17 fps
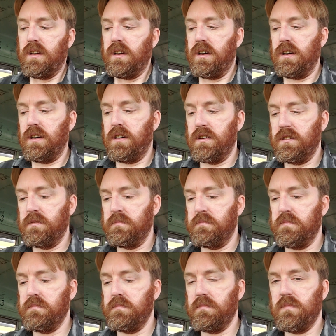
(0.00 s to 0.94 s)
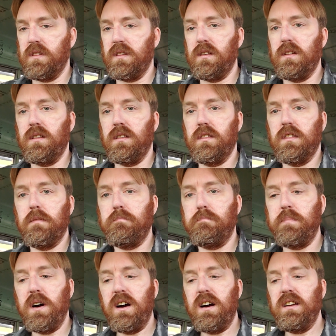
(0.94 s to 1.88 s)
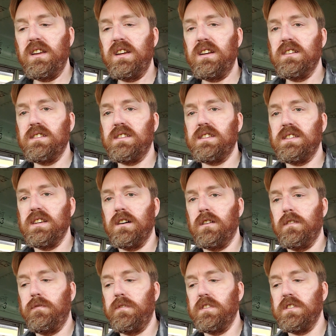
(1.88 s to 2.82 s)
The body itself